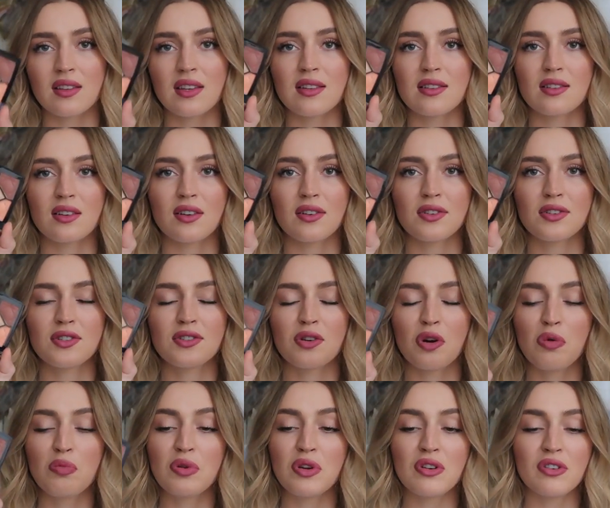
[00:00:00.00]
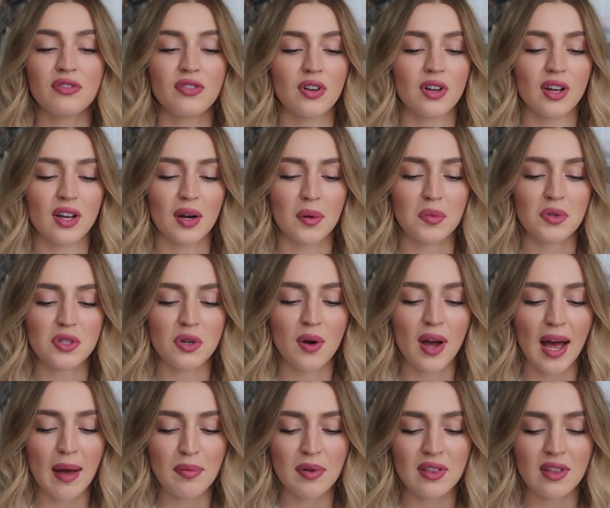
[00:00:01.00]
These are so beautiful, and I'm so
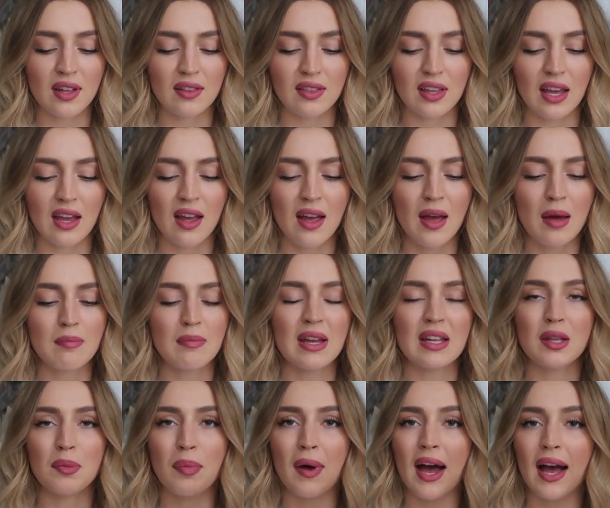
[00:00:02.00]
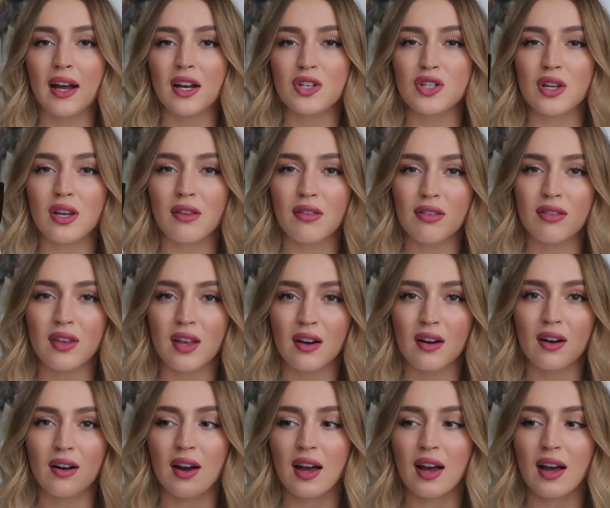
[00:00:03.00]
happy that they made the packaging thinner.